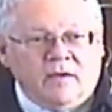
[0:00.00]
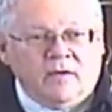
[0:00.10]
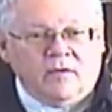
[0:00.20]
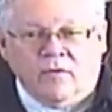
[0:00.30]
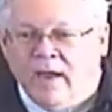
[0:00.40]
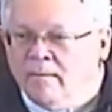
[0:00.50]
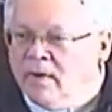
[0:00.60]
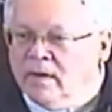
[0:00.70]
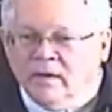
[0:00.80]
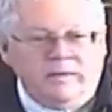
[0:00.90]

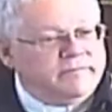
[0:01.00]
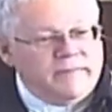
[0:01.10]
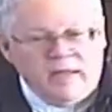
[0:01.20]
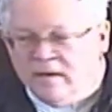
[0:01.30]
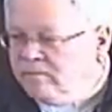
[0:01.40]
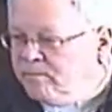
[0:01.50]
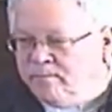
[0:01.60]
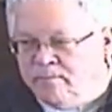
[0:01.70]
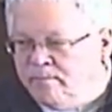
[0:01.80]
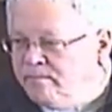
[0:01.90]
Grandma
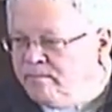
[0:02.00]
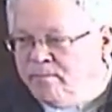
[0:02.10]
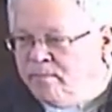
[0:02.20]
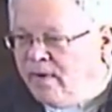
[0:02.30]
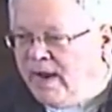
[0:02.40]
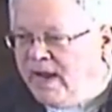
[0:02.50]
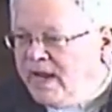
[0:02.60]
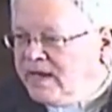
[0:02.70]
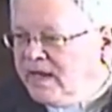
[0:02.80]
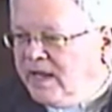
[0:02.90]

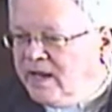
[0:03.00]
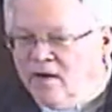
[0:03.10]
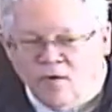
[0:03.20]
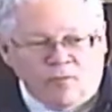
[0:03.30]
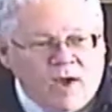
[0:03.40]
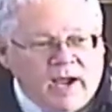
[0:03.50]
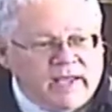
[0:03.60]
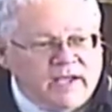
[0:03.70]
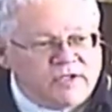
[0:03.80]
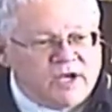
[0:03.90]
prayed in her
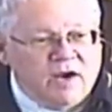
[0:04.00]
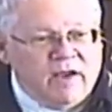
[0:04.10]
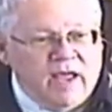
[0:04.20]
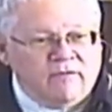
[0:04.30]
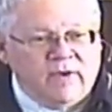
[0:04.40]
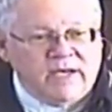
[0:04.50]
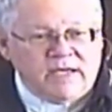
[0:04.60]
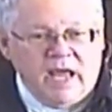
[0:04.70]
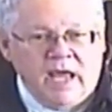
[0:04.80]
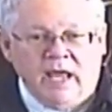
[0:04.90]
rocking chair every
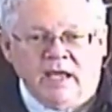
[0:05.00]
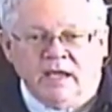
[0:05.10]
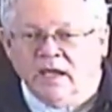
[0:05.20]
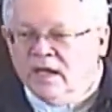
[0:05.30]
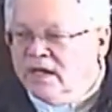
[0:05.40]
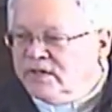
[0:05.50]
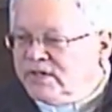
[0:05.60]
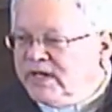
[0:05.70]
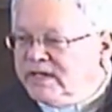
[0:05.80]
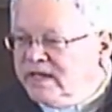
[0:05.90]
day.
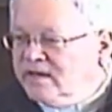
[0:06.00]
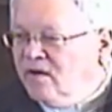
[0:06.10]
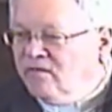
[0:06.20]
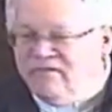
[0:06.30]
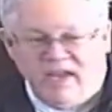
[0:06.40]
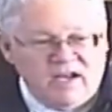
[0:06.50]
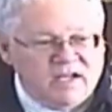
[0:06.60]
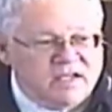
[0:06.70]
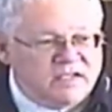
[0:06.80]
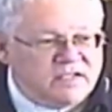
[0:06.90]
She did
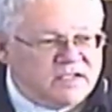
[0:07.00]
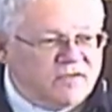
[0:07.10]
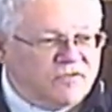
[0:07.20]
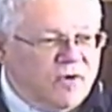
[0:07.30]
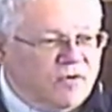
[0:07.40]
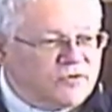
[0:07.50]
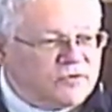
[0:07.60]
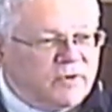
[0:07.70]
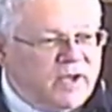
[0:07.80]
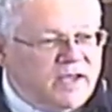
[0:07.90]
novenas and
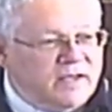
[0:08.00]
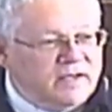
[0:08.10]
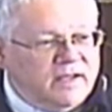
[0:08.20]
rosary and